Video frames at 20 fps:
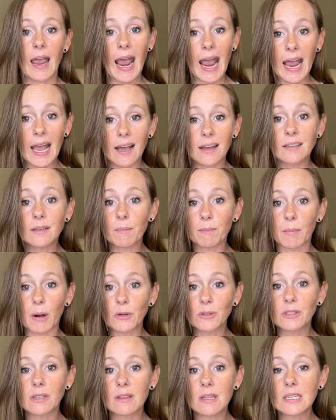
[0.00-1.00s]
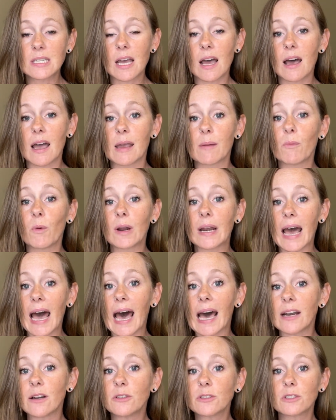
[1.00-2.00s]
And most of the time, when
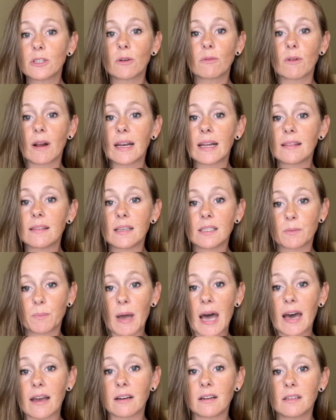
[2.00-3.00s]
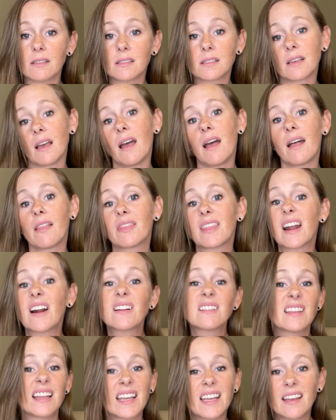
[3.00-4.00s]
adults are running these patterns, they
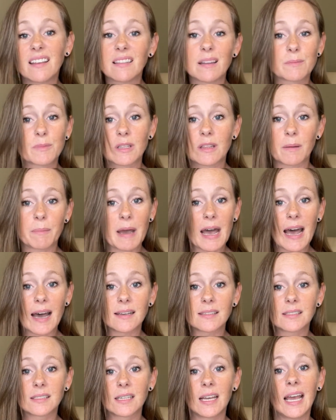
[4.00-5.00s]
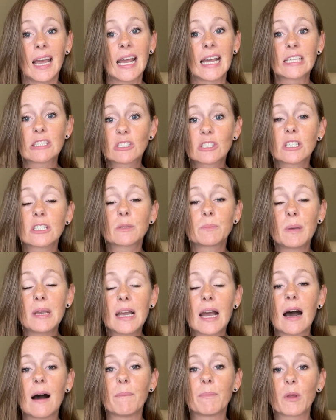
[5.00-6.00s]
aren't linking them to the past. It's just
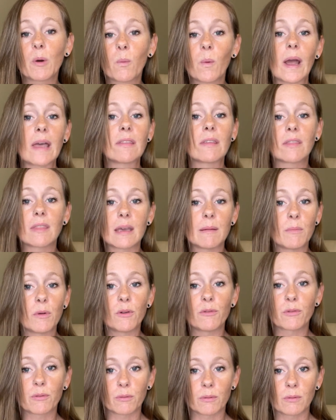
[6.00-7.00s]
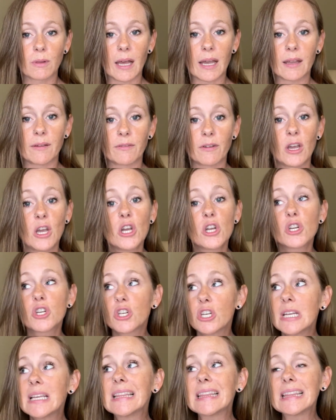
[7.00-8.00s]
become the way that they move through life.
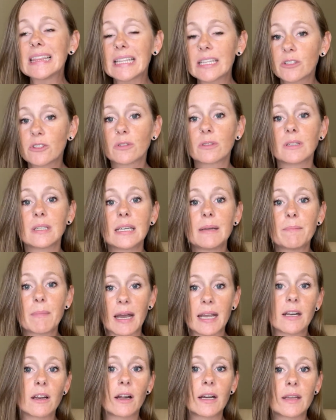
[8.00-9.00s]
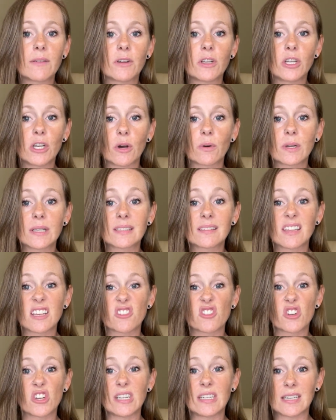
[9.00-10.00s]
She literally might not even notice
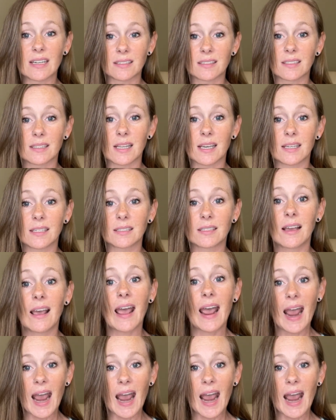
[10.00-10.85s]
that she does this.